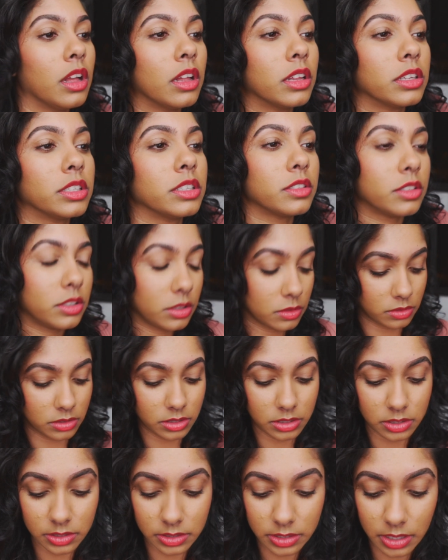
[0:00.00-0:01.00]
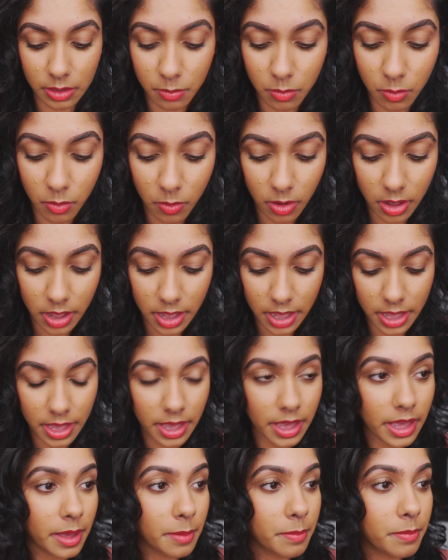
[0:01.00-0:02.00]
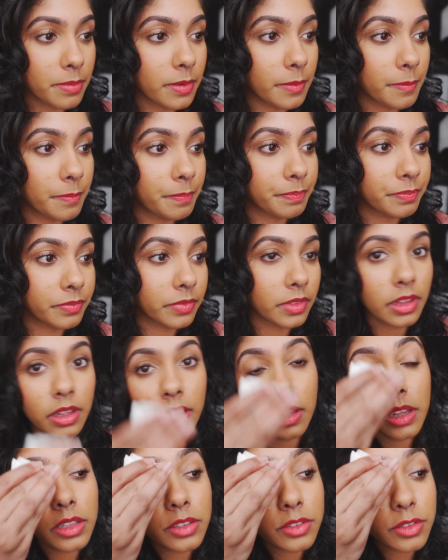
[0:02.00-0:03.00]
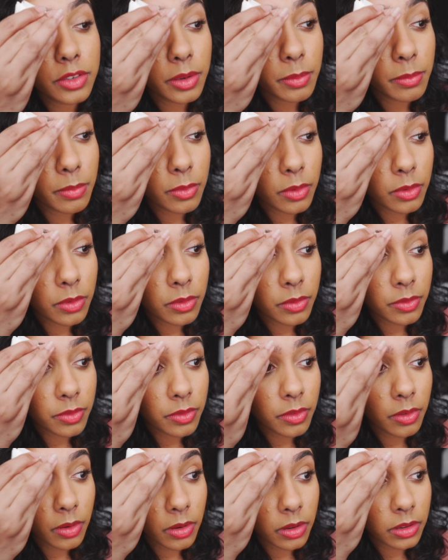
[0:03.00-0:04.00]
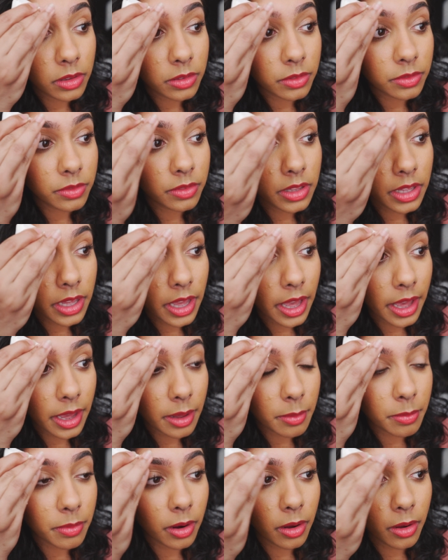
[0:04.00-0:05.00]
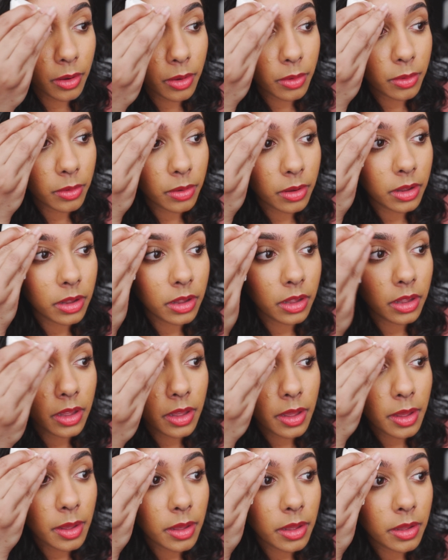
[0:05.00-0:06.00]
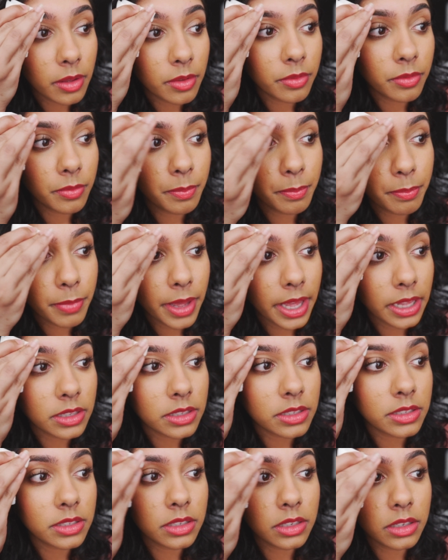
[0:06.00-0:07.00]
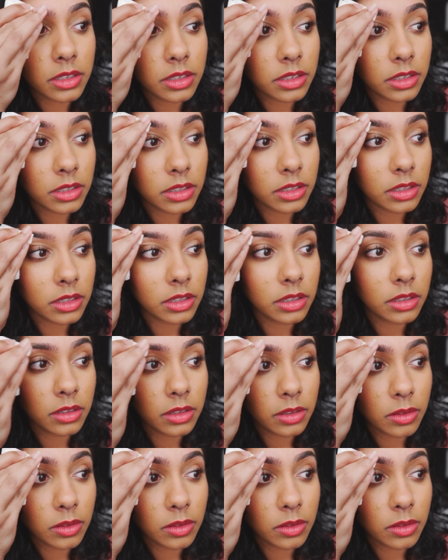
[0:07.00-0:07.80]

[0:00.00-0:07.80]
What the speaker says: I'll just use the same wipe to remove all of the eyebrow pencil